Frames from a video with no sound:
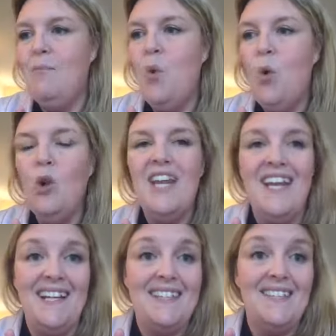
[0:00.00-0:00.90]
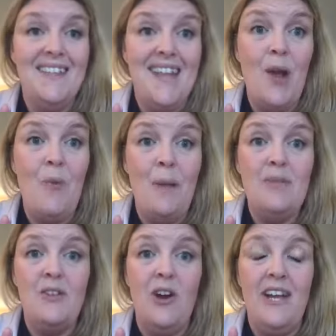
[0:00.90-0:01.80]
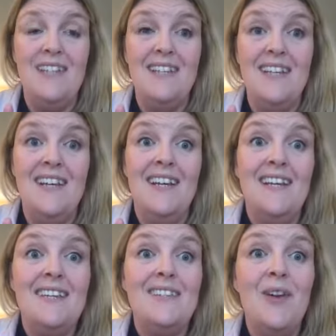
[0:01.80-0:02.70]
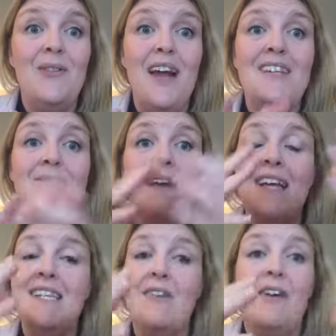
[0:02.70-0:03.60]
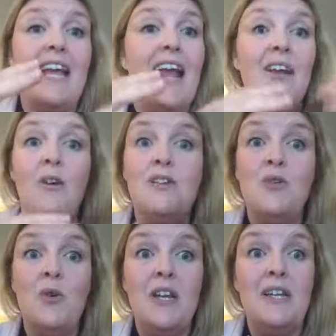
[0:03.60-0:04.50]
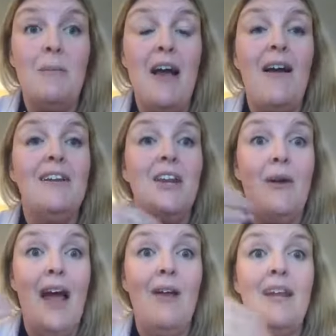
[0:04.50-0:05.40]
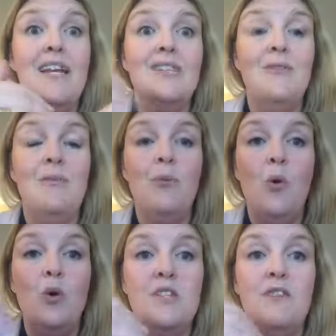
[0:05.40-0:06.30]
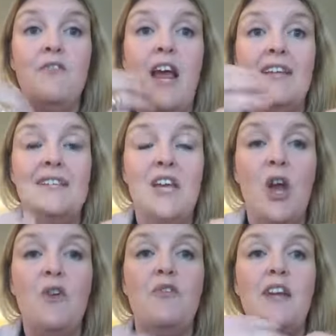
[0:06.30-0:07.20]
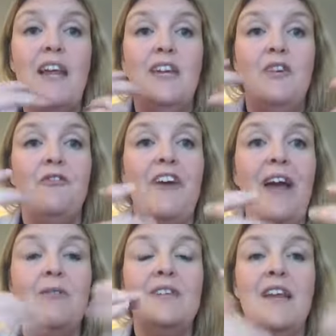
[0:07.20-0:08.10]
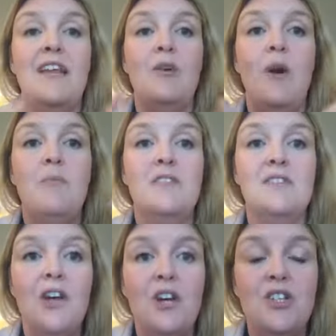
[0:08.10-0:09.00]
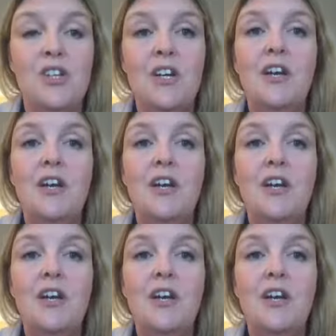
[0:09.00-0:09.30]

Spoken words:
more links to their website. So that's massive. Again, talking about, you know, how links are important for SEO, for getting you found, getting you up the search